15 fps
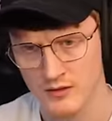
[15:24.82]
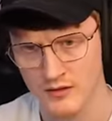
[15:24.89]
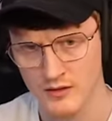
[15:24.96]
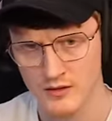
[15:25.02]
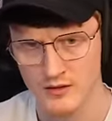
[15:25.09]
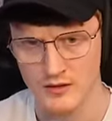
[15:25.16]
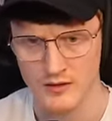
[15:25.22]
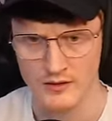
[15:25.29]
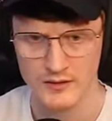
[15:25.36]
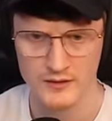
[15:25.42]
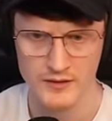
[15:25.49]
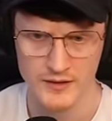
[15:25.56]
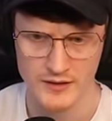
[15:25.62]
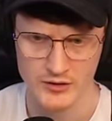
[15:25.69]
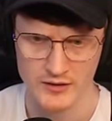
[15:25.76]
Huh,
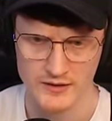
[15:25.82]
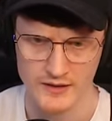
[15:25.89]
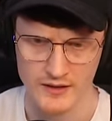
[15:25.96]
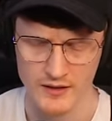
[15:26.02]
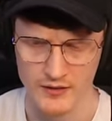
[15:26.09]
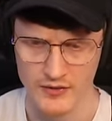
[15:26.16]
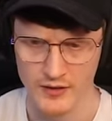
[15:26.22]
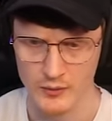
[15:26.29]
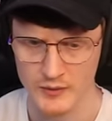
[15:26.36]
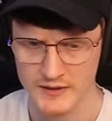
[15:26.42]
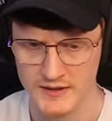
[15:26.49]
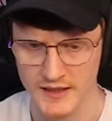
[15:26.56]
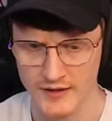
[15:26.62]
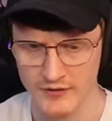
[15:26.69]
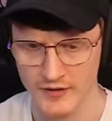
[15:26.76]
interesting. I think we're
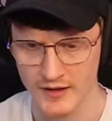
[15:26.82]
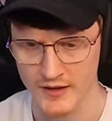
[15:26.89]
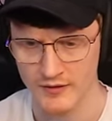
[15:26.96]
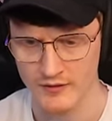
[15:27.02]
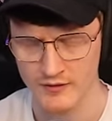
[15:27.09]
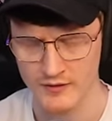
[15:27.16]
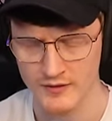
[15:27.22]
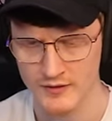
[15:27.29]
safe now.